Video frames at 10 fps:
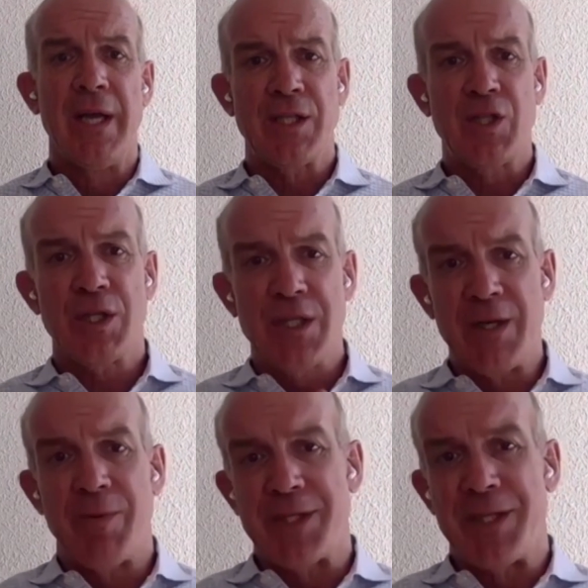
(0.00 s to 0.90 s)
it's just
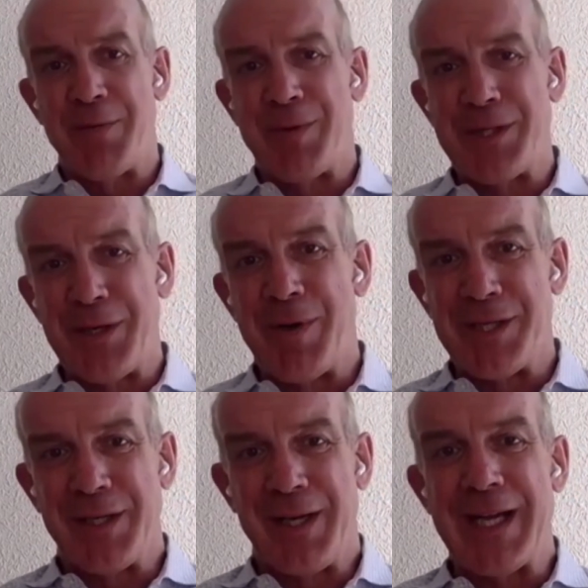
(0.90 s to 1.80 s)
de-risk, de-risk,
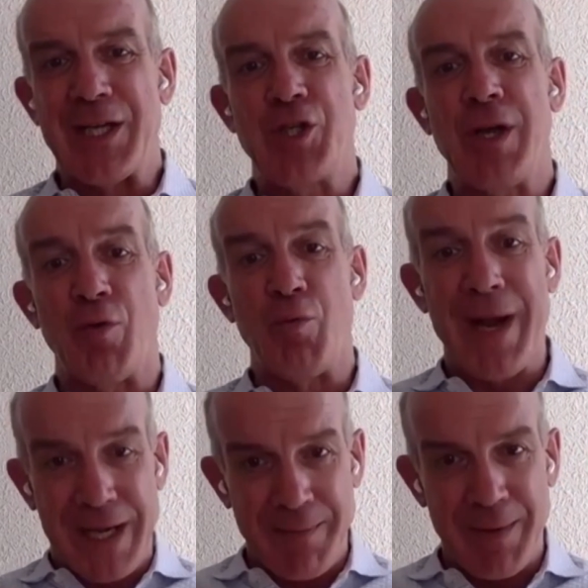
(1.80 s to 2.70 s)
de-risk, and get it shovel
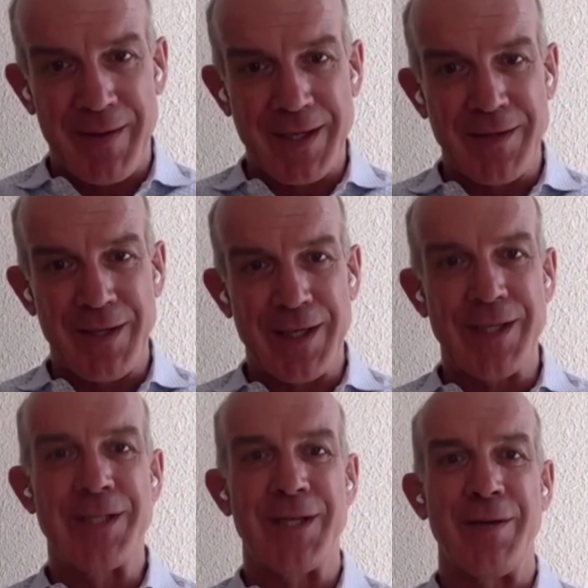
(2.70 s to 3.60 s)
ready by the end of the
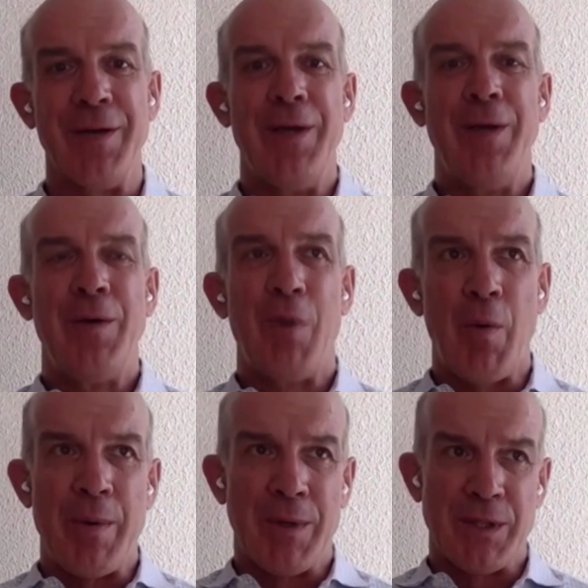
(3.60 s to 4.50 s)
year. So what we